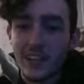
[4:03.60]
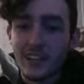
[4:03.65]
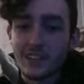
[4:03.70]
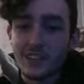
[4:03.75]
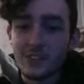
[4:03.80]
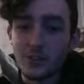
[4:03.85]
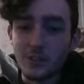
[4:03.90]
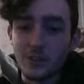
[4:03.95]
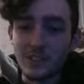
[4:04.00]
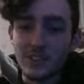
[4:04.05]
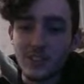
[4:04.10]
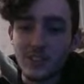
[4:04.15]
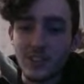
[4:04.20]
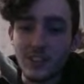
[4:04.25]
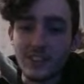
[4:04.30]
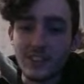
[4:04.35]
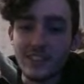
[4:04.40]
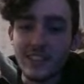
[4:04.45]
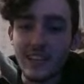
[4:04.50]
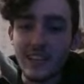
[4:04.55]
doors
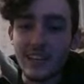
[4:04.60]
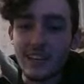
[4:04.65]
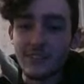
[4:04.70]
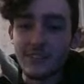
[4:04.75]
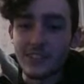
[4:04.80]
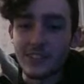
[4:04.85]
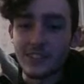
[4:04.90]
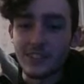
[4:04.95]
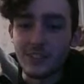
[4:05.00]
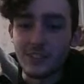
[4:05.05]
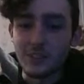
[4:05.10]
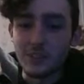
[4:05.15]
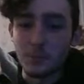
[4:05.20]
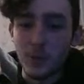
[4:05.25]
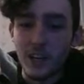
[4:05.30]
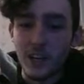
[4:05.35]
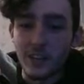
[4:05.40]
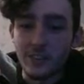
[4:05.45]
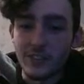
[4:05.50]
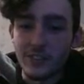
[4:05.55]
close and everything goes
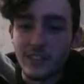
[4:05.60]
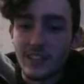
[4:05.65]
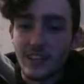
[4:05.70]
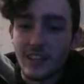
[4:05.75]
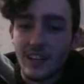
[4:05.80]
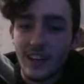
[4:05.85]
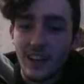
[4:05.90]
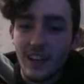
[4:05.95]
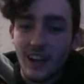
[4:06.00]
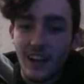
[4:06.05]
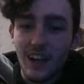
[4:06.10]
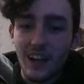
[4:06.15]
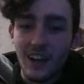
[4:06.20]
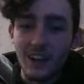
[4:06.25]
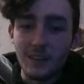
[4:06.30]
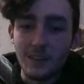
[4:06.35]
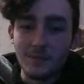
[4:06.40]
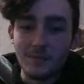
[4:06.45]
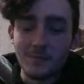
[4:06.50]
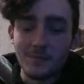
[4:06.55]
wild. Yeah,